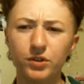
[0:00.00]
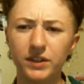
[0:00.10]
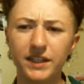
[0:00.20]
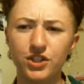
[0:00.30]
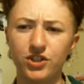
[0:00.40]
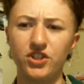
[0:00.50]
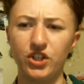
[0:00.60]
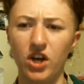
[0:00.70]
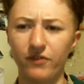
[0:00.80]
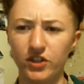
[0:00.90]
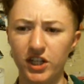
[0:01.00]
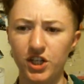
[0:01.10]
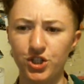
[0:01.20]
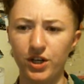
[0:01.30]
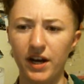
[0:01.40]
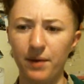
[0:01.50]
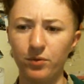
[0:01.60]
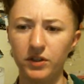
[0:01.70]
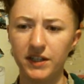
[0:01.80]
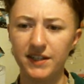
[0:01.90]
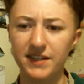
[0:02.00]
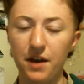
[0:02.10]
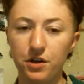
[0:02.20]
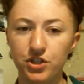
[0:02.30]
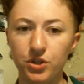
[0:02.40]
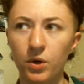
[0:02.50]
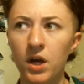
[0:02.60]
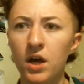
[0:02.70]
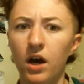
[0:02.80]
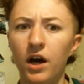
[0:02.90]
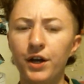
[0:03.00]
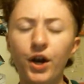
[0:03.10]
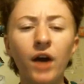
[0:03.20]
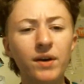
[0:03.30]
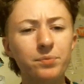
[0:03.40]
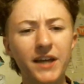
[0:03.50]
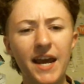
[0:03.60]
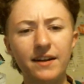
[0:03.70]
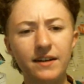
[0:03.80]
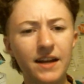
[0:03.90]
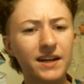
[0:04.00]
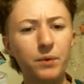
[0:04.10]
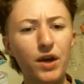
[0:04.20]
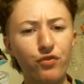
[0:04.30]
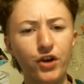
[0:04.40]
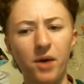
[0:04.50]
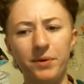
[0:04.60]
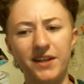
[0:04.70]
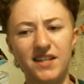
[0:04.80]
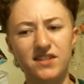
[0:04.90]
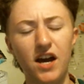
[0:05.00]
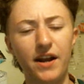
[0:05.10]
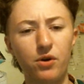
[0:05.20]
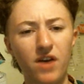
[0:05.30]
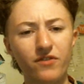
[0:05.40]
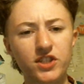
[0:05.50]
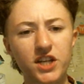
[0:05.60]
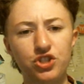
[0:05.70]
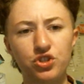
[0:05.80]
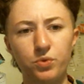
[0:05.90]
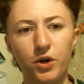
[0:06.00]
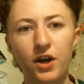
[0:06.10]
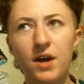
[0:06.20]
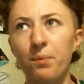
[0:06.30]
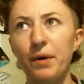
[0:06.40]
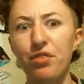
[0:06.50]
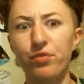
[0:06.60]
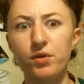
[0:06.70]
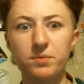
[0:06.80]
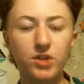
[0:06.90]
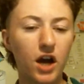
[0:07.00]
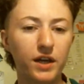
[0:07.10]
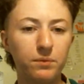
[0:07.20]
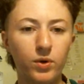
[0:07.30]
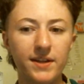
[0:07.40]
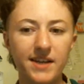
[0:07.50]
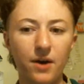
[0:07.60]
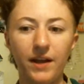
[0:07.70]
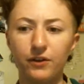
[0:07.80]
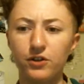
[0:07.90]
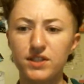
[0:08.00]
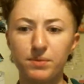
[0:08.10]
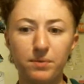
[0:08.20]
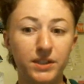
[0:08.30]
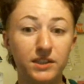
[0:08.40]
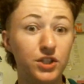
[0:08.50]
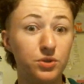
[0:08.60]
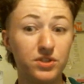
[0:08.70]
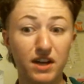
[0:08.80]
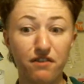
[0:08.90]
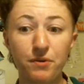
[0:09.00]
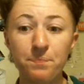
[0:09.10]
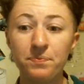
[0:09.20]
really interesting conversation, and I'm really excited to not replicate it in any way for y'all, because that's not how conversations work, but throw some talking points out and learn some completely new stuff.